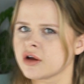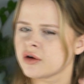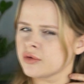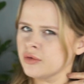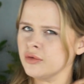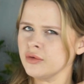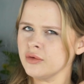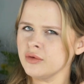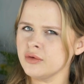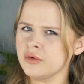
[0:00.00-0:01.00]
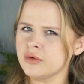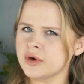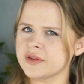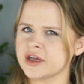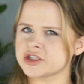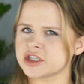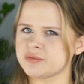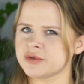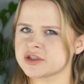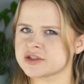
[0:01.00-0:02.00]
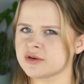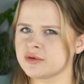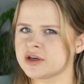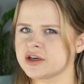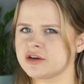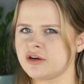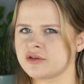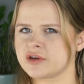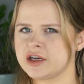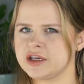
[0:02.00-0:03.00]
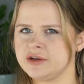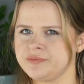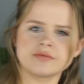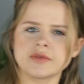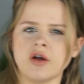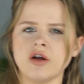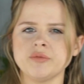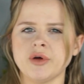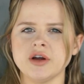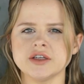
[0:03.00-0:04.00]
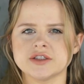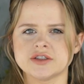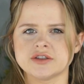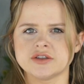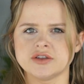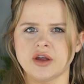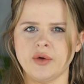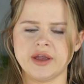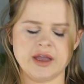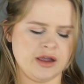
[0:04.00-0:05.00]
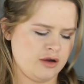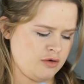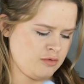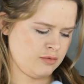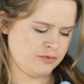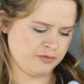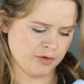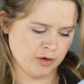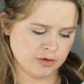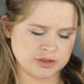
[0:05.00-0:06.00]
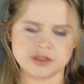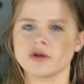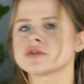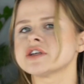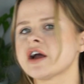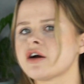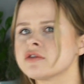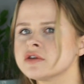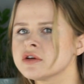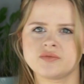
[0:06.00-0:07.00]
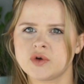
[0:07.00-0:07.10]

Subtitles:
Ooh, and that shape looks so good already. The hard part is knowing how far to go down.